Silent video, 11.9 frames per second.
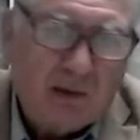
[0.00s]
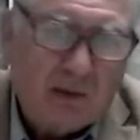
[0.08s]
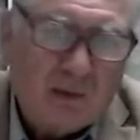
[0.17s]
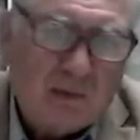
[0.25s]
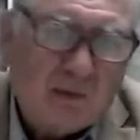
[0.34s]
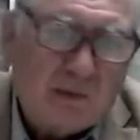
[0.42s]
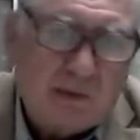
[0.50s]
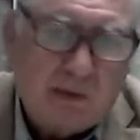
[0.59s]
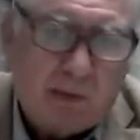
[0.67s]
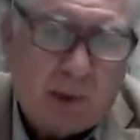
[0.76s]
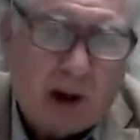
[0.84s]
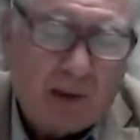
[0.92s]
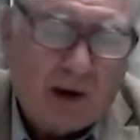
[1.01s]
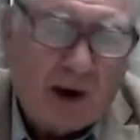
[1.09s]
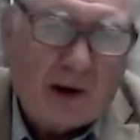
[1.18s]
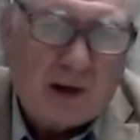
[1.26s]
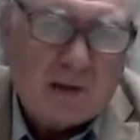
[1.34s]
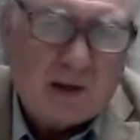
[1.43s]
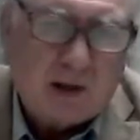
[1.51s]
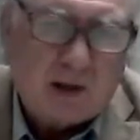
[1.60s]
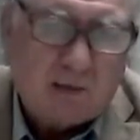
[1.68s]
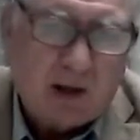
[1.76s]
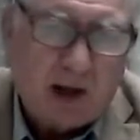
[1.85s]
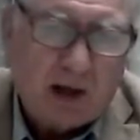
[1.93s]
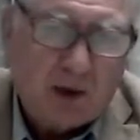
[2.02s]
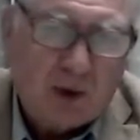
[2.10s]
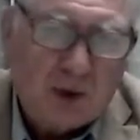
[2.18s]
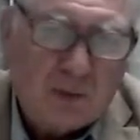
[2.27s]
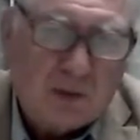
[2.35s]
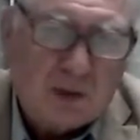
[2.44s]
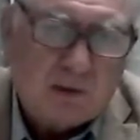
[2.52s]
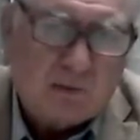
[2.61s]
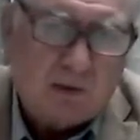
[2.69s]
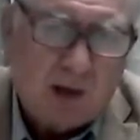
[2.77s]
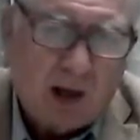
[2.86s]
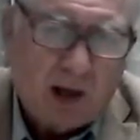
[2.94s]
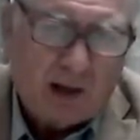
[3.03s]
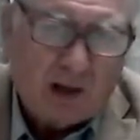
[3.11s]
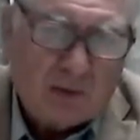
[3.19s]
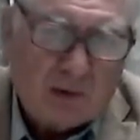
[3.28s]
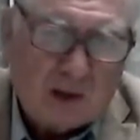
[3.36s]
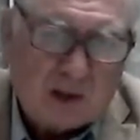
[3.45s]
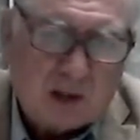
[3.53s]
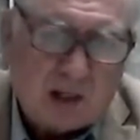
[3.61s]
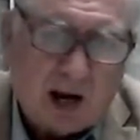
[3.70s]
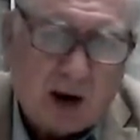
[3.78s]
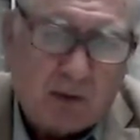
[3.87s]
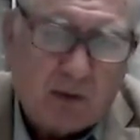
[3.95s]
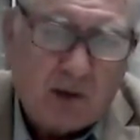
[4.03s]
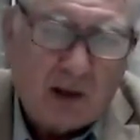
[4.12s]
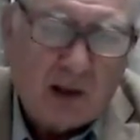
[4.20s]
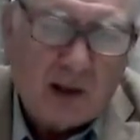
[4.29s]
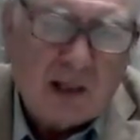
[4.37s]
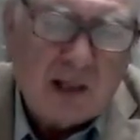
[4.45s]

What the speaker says: you probably ought to think of that in terms of they went south and